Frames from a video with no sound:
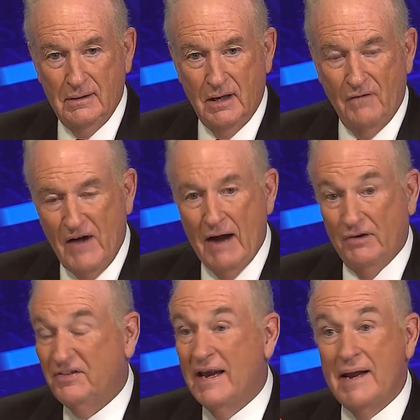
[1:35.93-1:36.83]
a
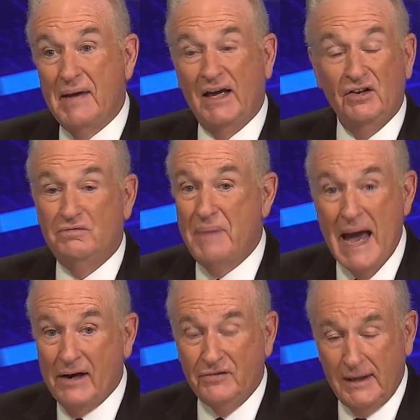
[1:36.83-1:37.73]
virus and they make it as
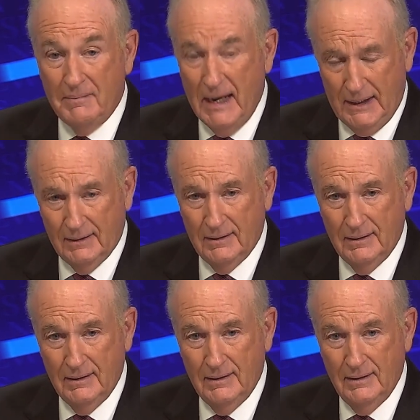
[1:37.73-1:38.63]
bad as they can make it
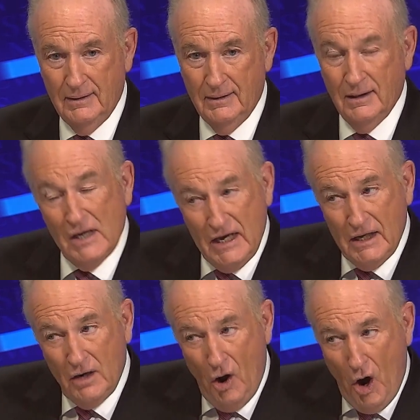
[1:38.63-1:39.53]

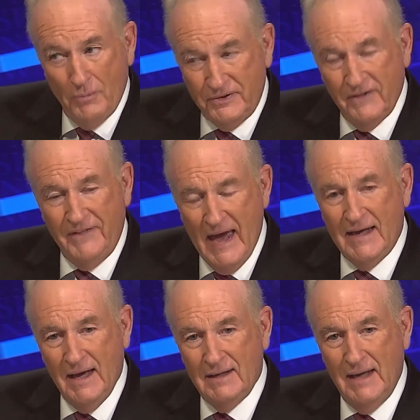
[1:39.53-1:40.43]
in the hopes that they
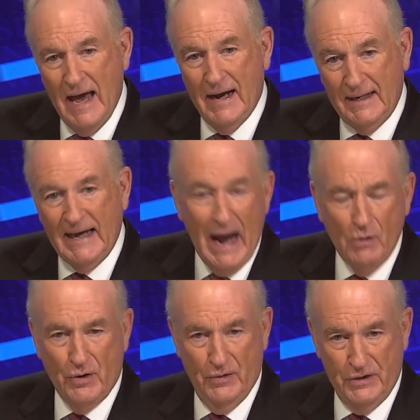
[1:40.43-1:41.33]
can get a
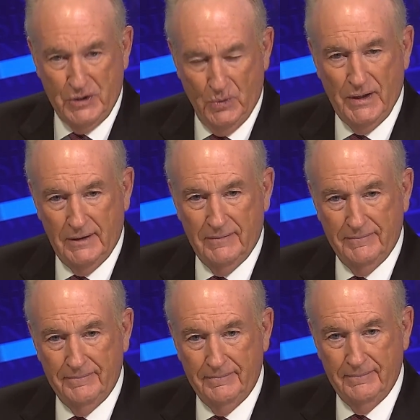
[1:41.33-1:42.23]
counter to it.
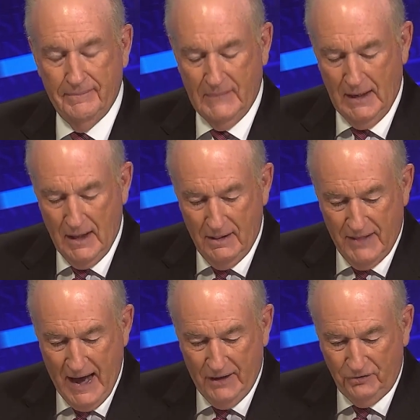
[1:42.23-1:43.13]

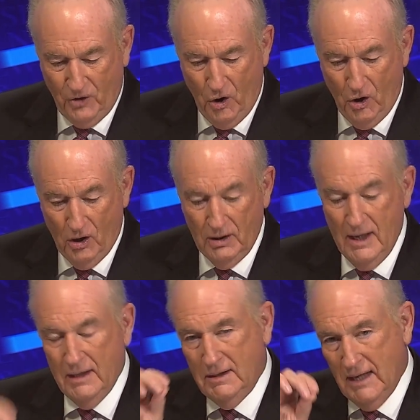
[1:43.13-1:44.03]
That is called
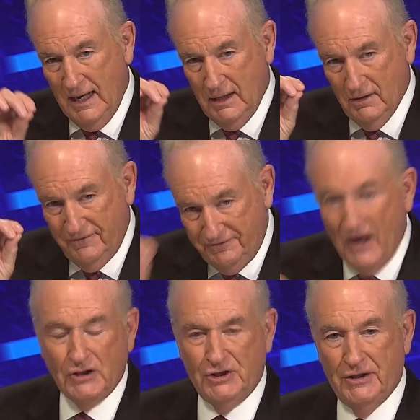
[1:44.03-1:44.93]
gain of
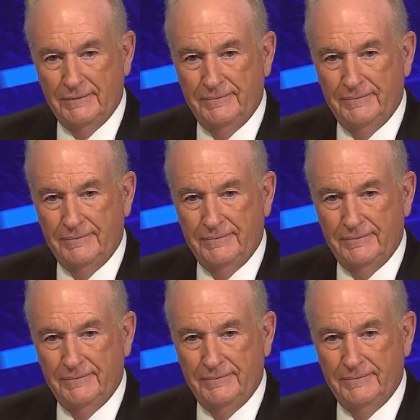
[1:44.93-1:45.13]
function.